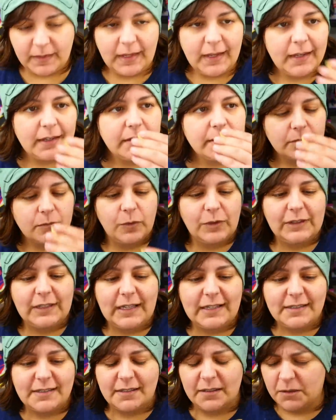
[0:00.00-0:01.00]
And one
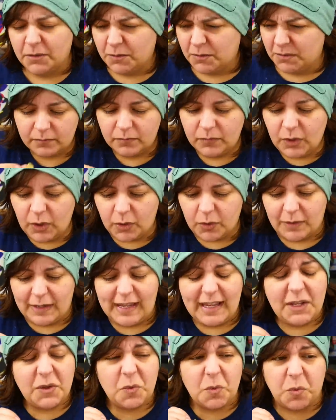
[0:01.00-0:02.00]
last, oh no,
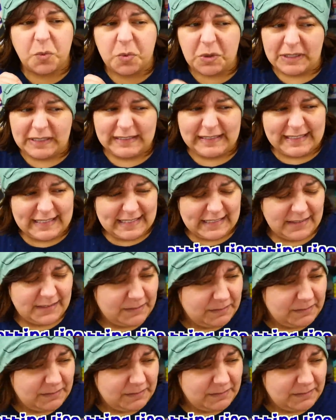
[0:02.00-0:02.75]
it really,